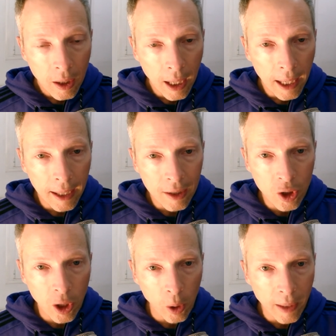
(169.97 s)
uh,
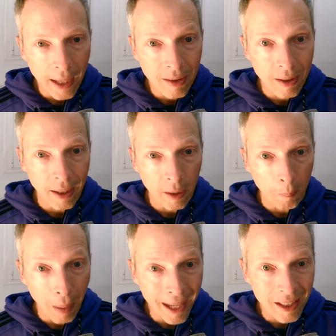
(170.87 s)
so that uh, they're
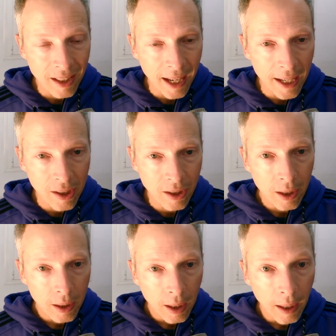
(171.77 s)
bite-sized
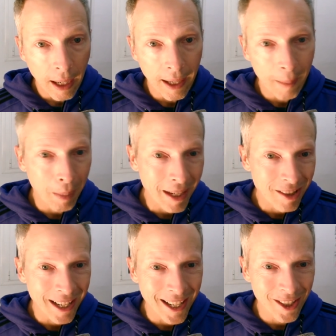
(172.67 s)
uh,
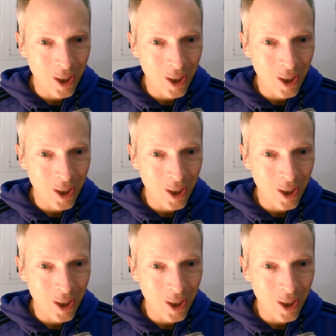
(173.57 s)
bite-sized